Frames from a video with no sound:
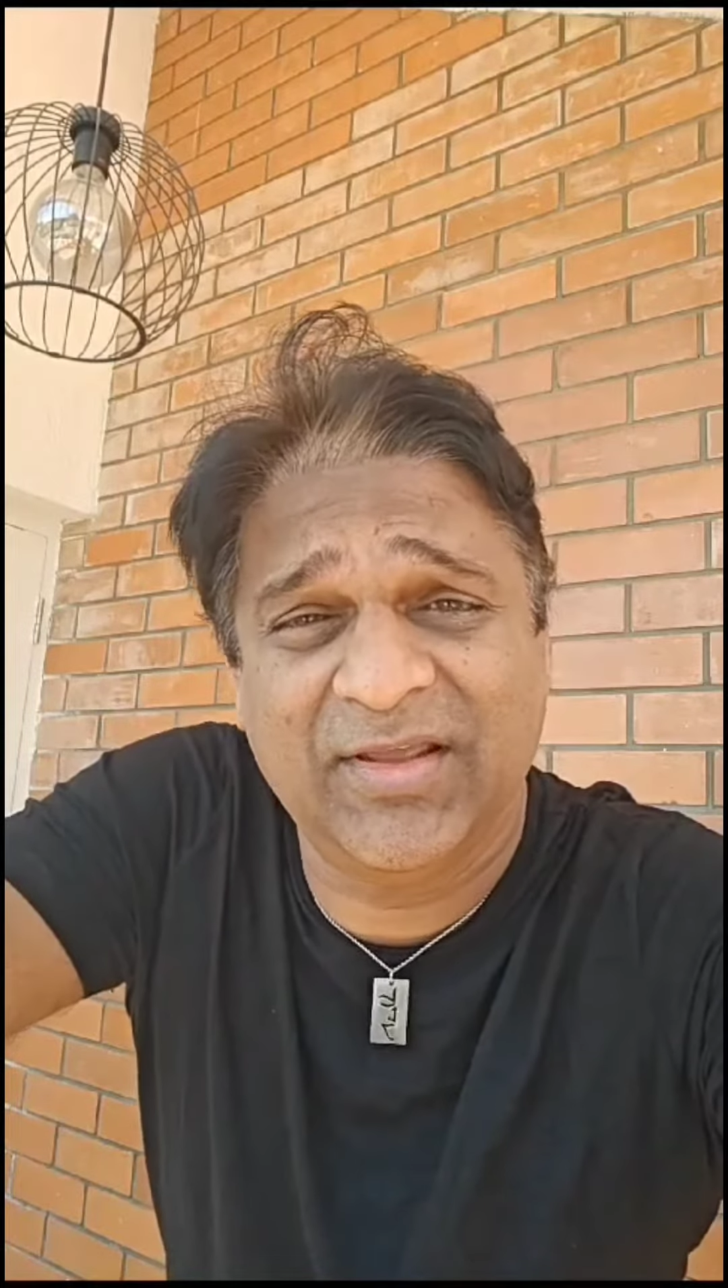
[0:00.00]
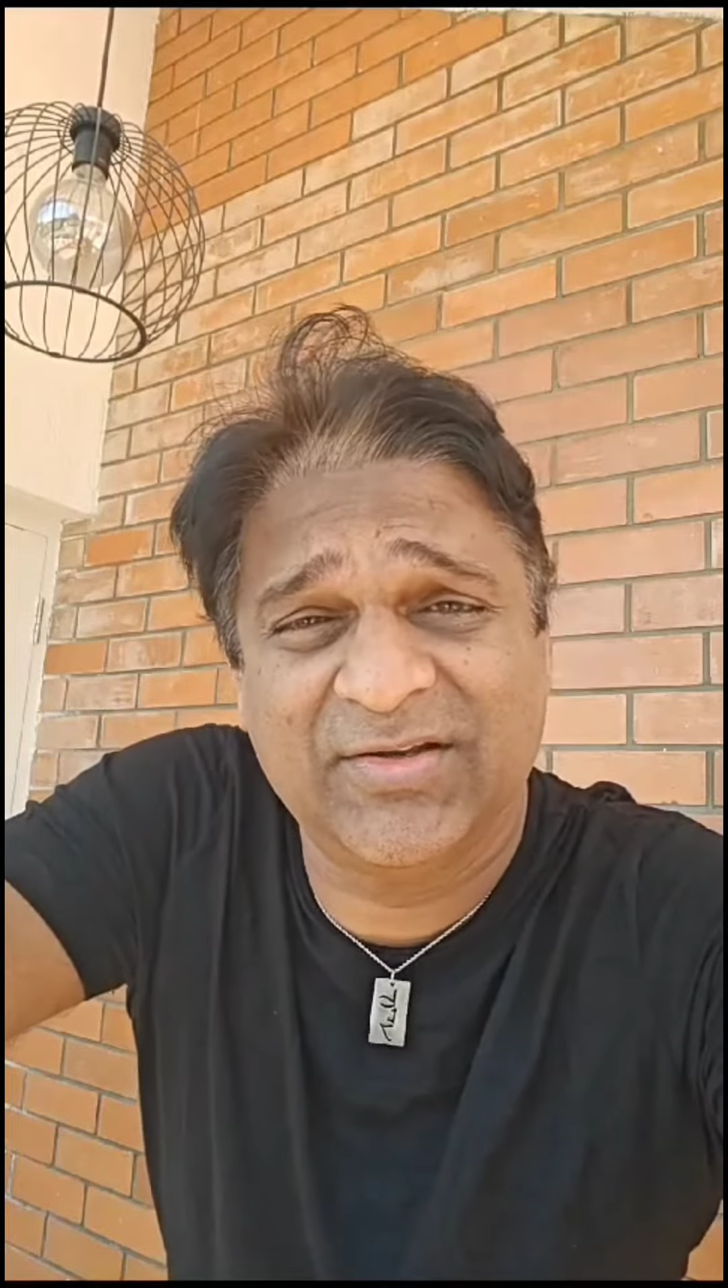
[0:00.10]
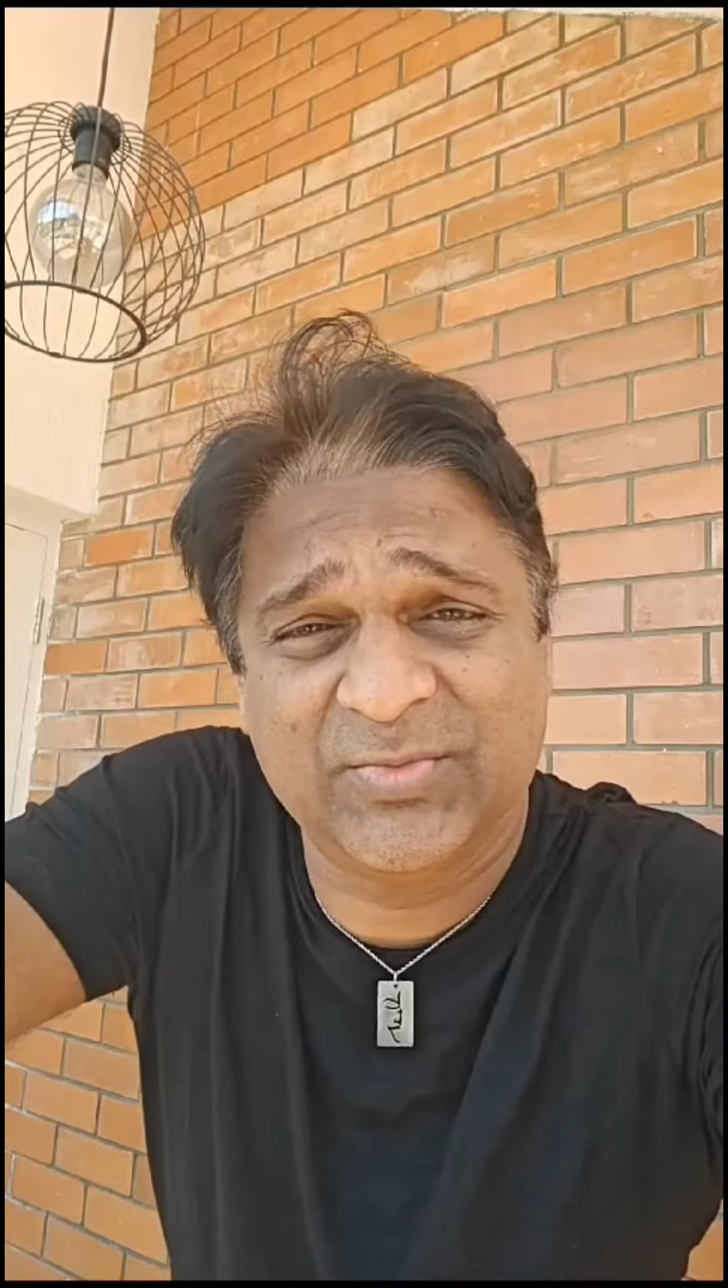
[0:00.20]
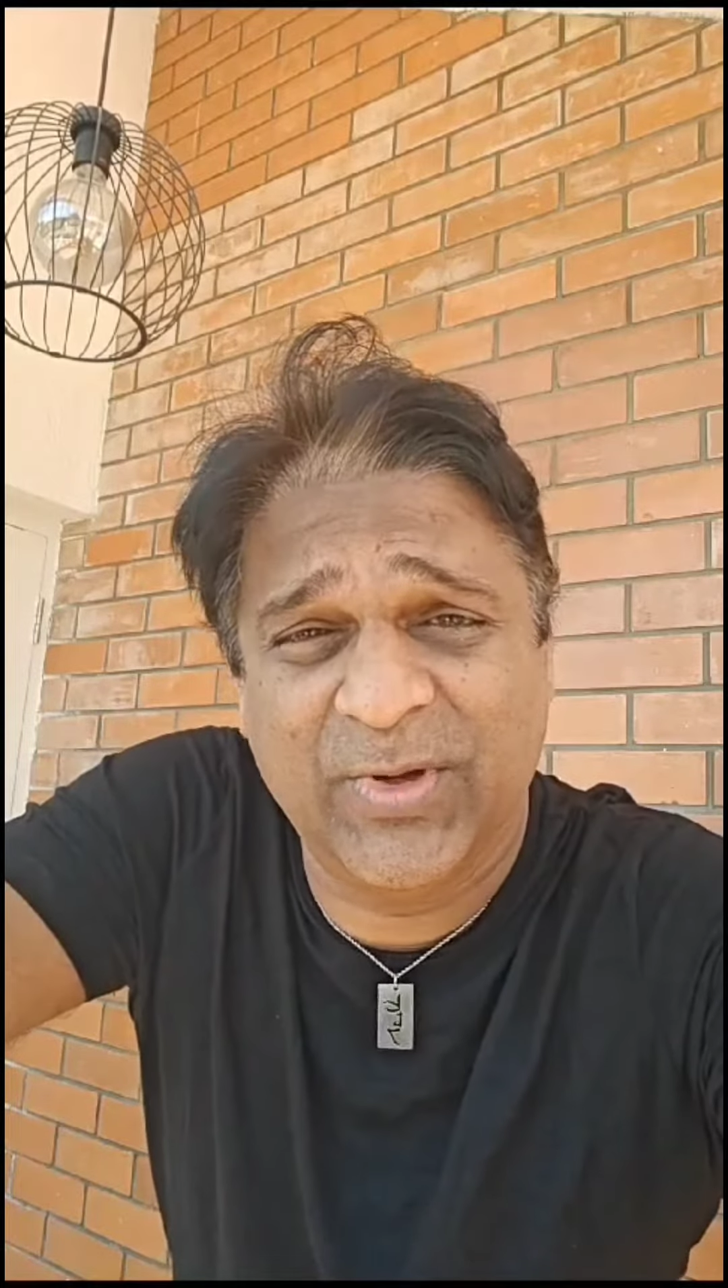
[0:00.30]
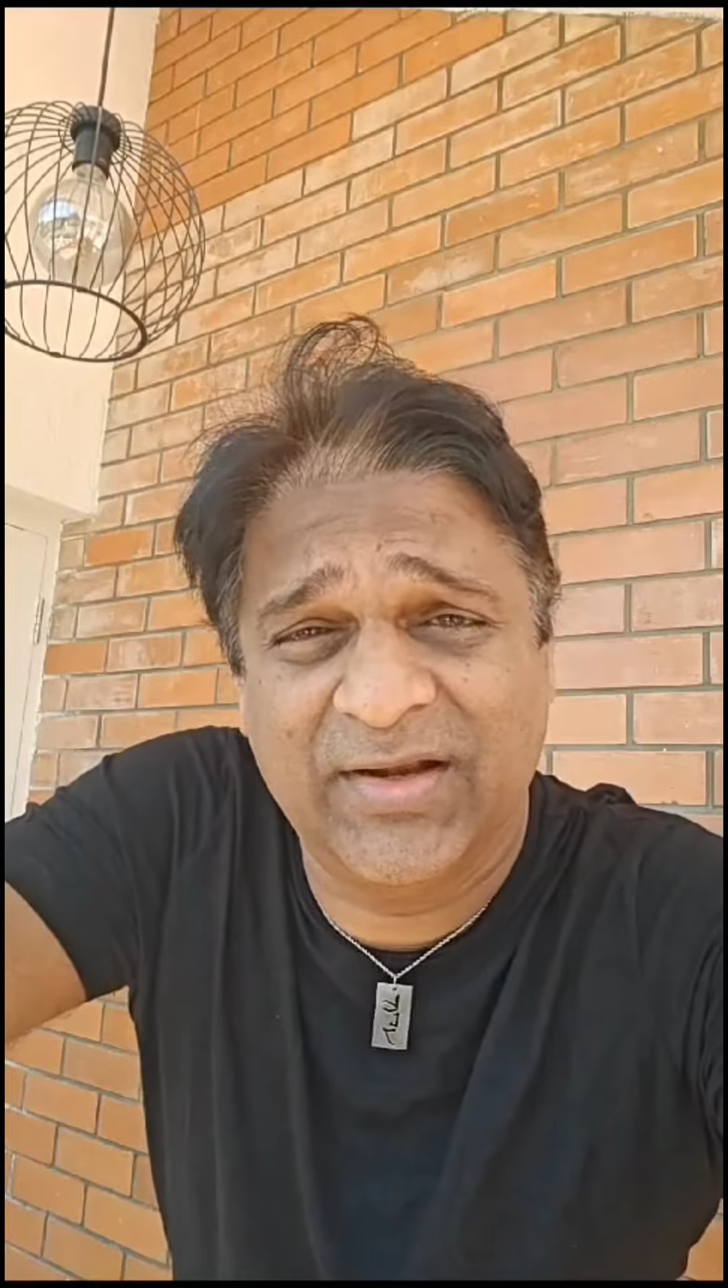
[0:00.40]

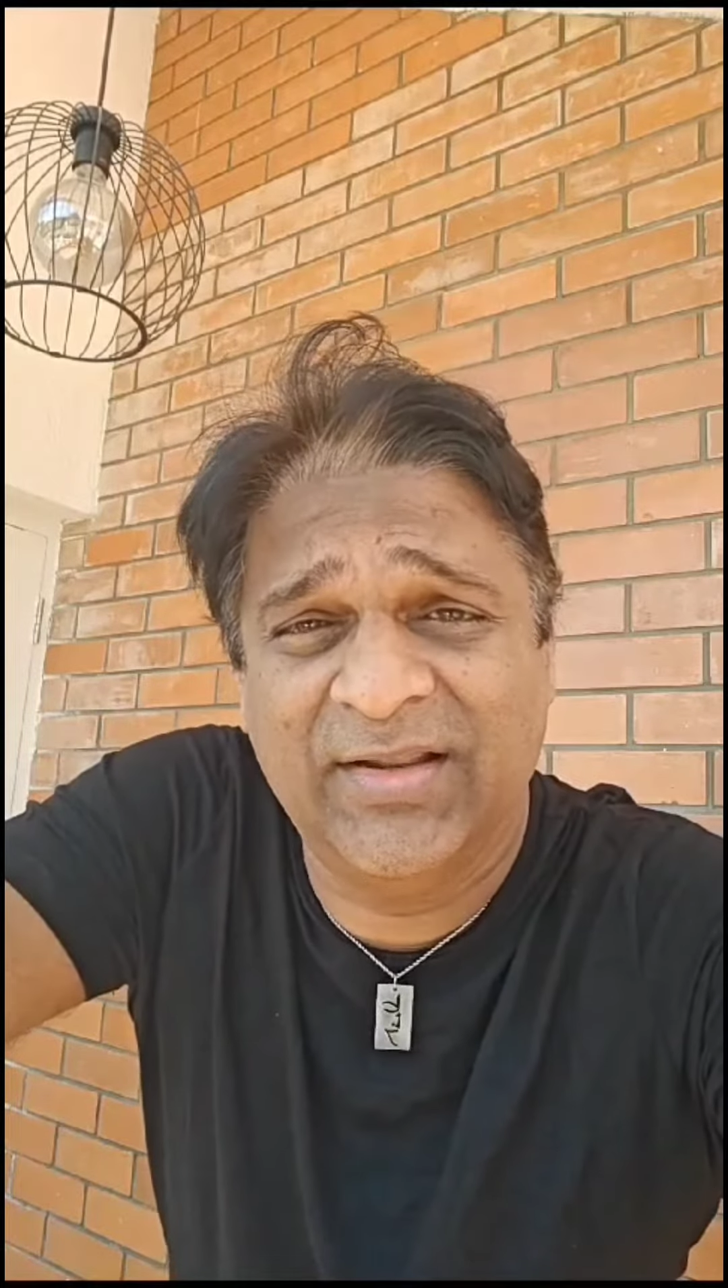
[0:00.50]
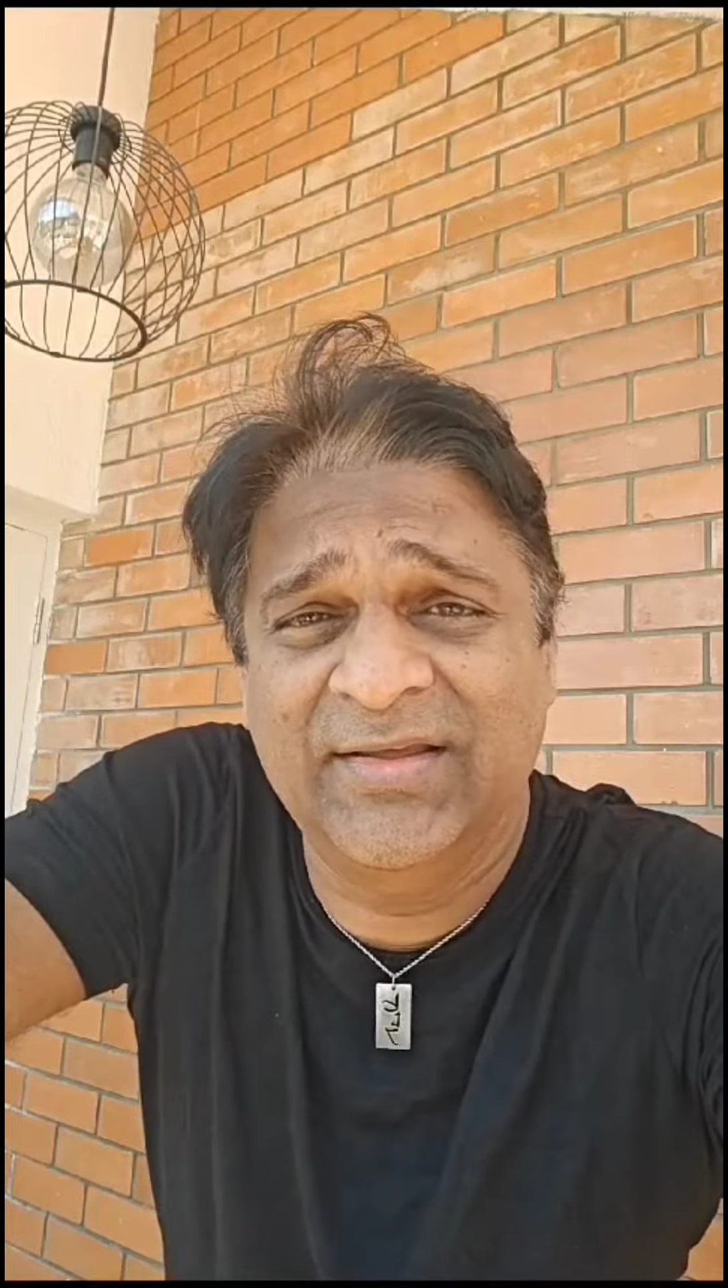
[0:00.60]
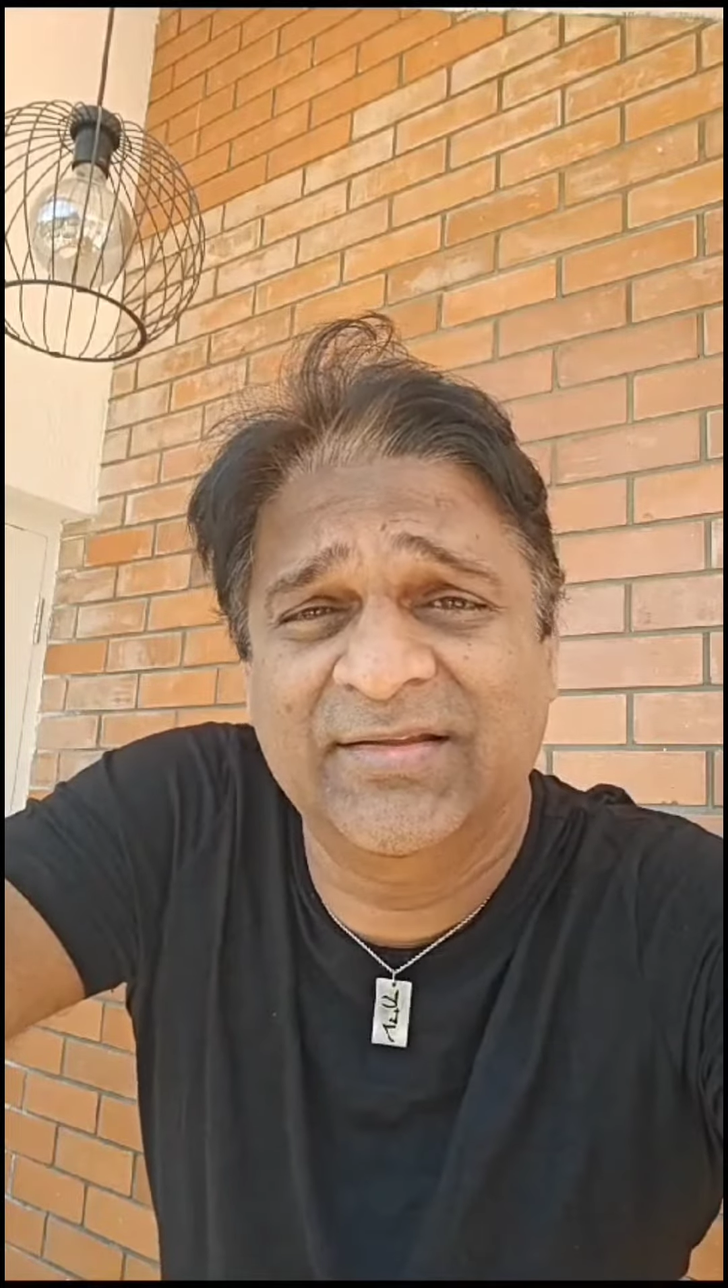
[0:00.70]
there as well.